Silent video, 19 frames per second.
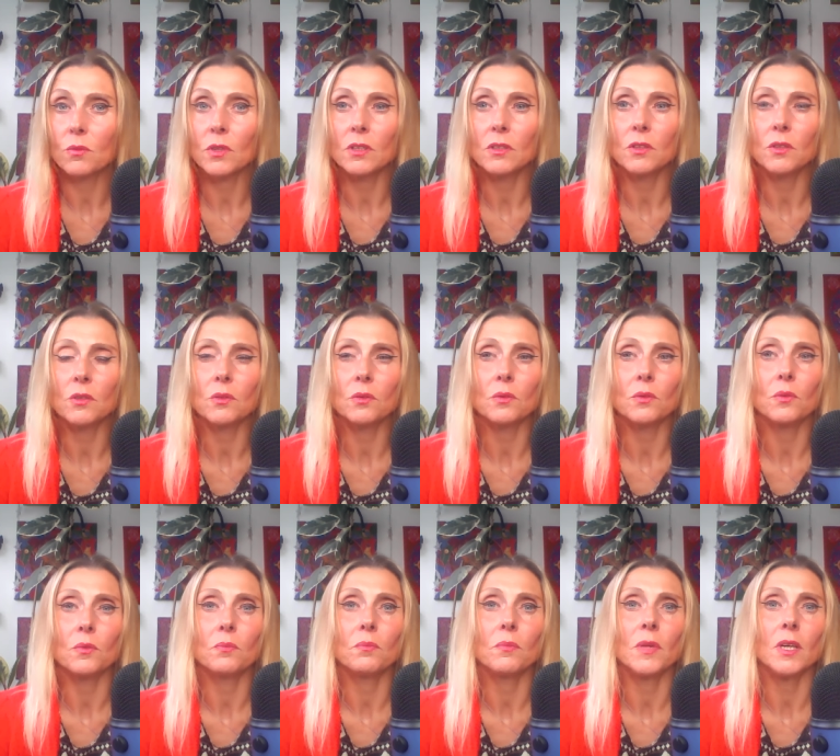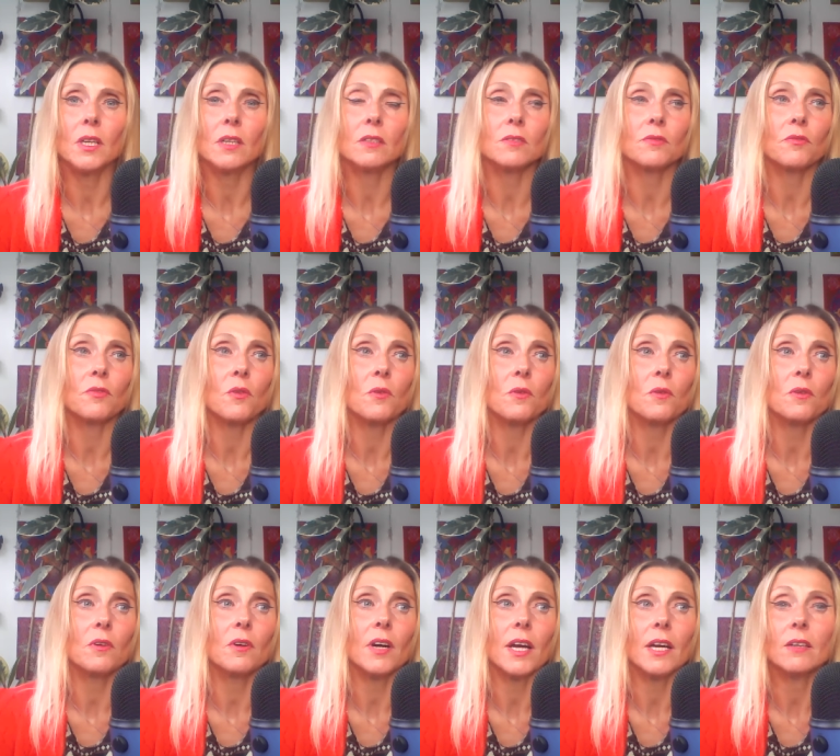When you meet
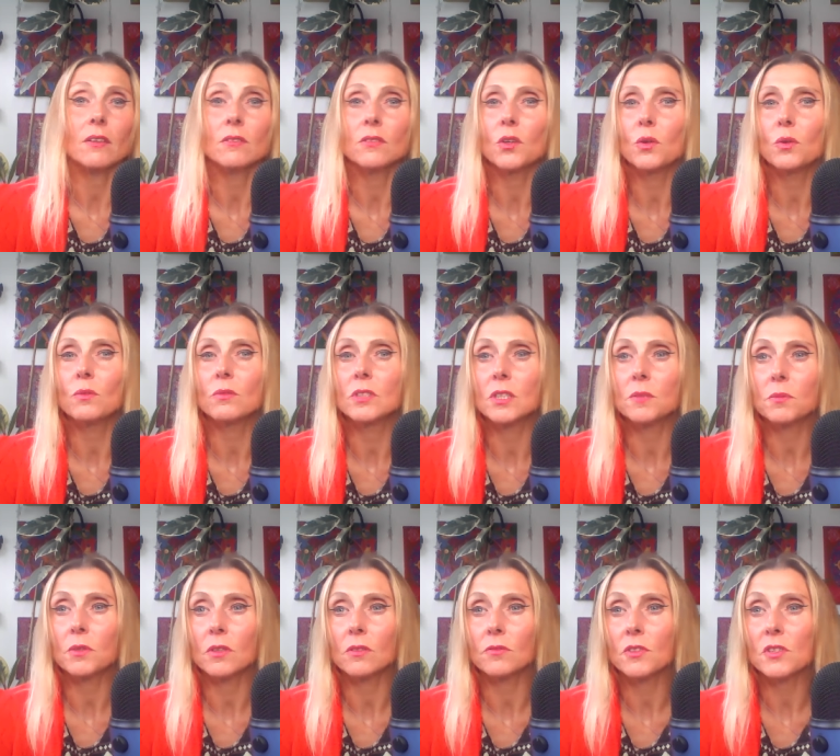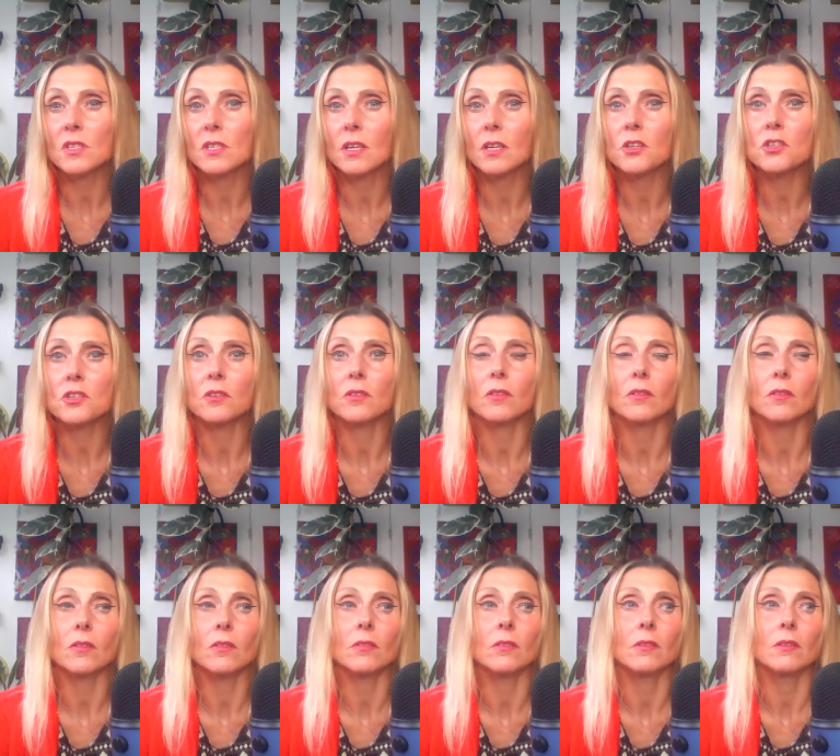for I don't know deep conversation
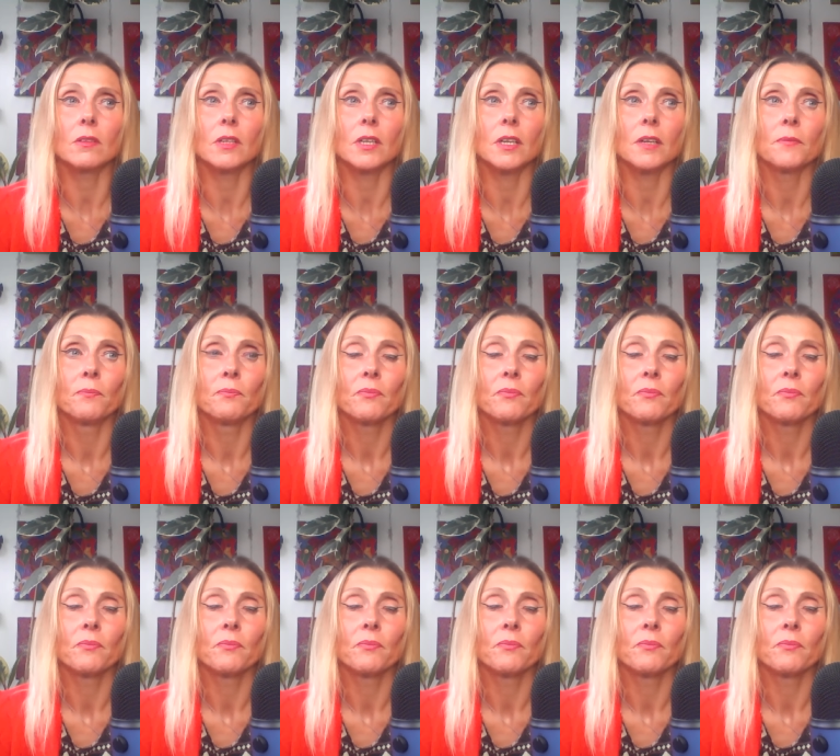or